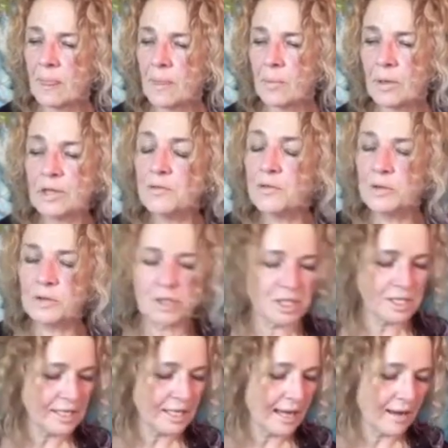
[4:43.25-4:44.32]
What if you
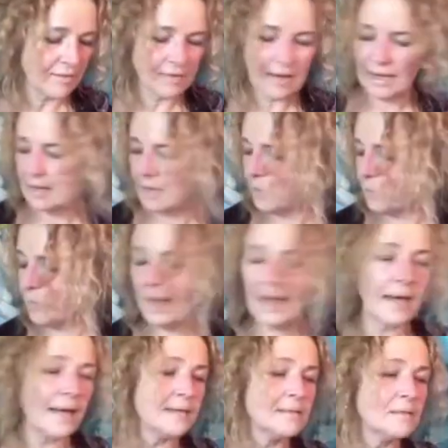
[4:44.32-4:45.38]
just have like a
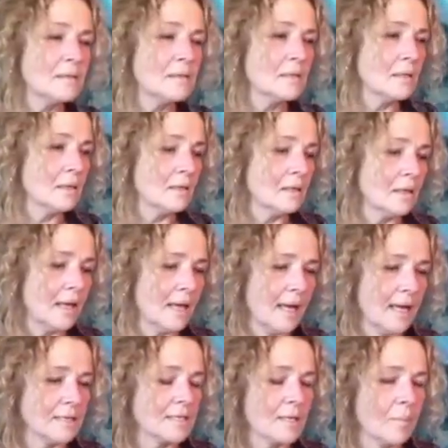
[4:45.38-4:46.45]
pad
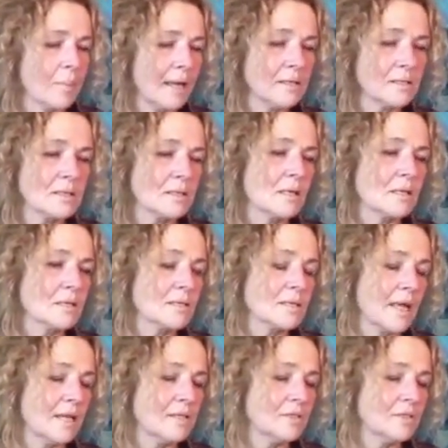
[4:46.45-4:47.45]
and some pencils and